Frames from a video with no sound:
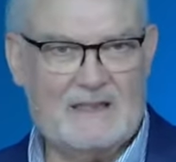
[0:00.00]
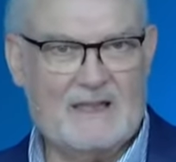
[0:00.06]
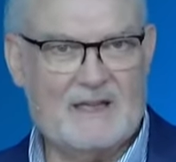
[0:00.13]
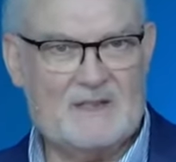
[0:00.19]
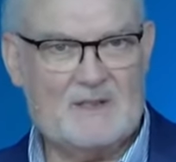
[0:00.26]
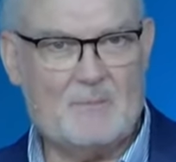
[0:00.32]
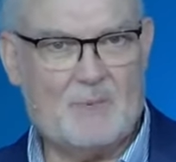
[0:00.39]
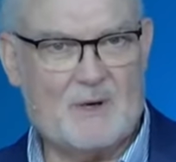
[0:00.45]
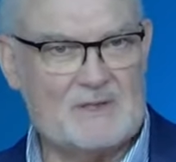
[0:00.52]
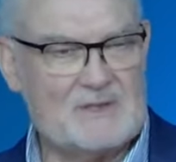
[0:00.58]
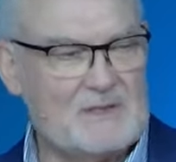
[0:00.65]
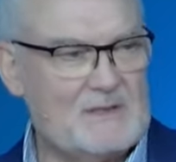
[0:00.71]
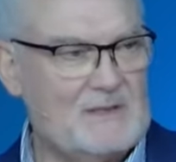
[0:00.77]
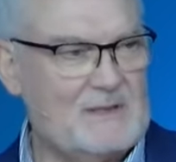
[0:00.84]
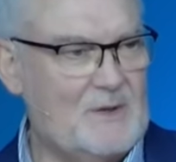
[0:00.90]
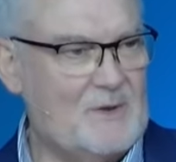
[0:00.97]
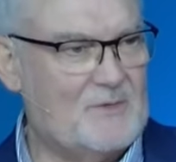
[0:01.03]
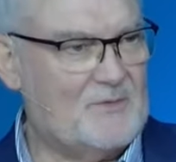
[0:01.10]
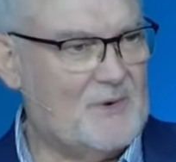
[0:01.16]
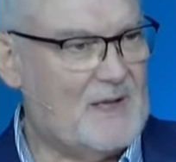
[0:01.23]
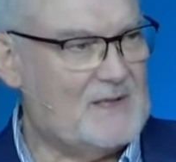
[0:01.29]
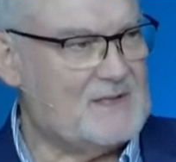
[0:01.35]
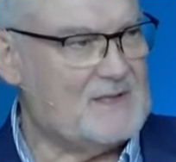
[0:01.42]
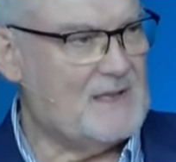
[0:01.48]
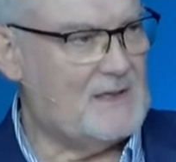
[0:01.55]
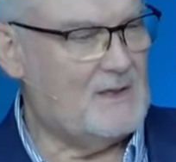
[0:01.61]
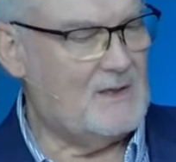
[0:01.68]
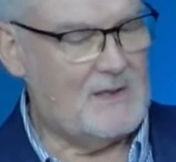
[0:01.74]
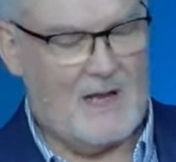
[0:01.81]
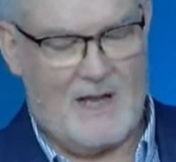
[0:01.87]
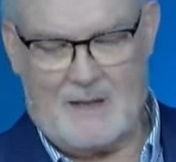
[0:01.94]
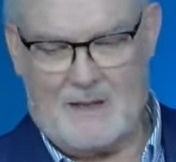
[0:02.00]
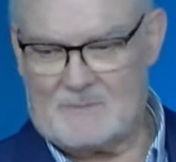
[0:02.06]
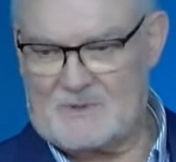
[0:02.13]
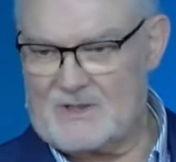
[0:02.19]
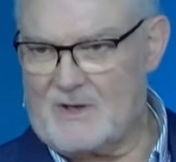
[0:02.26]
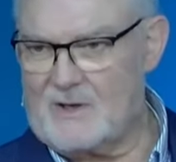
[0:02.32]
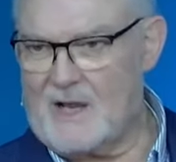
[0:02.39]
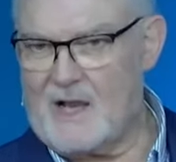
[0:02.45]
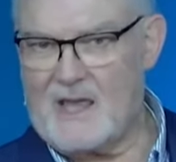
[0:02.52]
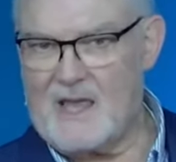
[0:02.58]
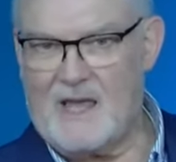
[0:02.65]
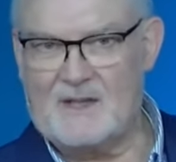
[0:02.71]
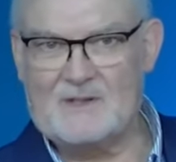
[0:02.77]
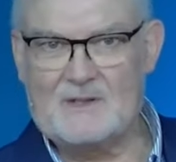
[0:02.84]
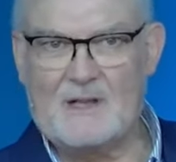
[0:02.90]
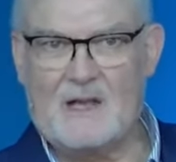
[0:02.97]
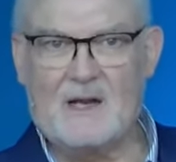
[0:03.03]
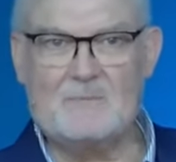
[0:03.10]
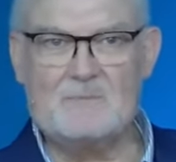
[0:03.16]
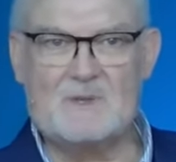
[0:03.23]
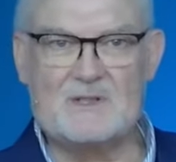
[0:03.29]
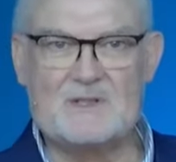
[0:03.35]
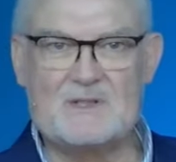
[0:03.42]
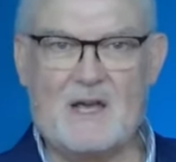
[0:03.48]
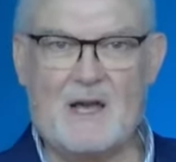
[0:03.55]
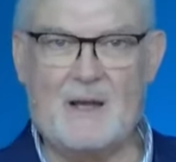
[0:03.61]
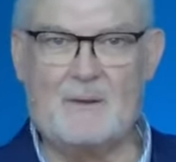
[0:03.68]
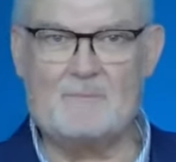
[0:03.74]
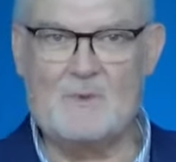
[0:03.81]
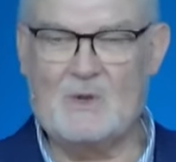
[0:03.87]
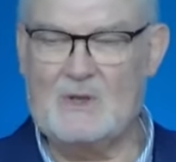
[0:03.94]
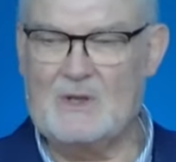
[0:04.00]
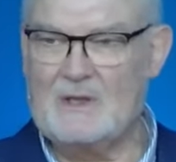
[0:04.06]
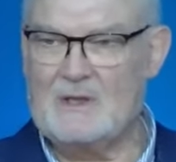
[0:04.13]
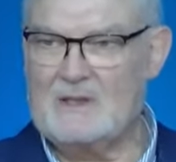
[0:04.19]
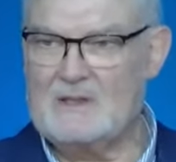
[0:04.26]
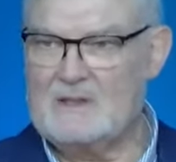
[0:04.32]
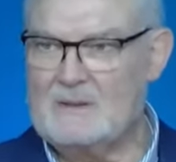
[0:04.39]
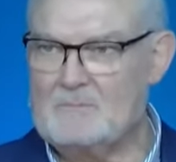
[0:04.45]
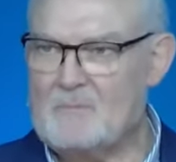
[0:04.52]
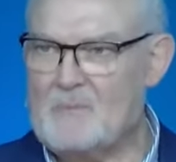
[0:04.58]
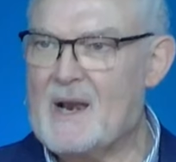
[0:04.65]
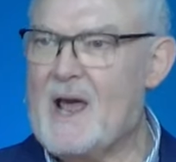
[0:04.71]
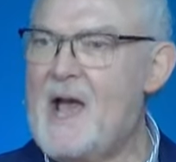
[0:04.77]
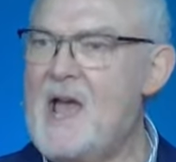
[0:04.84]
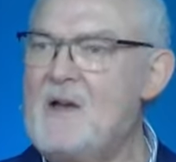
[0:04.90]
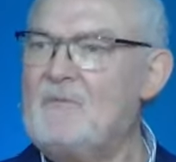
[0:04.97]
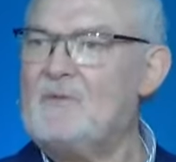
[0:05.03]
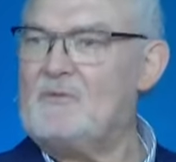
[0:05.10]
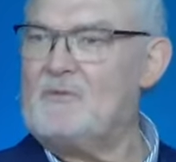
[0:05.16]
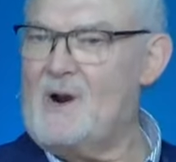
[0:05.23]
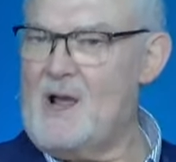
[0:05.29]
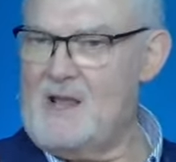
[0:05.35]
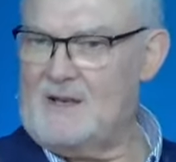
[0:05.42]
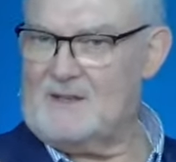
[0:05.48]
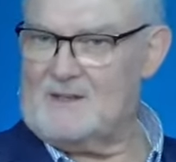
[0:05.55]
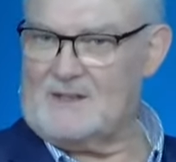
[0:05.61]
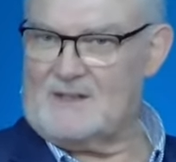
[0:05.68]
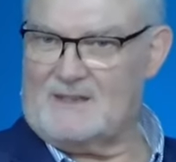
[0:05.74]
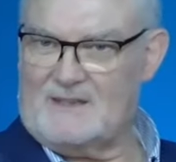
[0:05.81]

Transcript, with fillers: and your person, your friend said, Look, I'm sorry, I can't come this time. But I have a friend,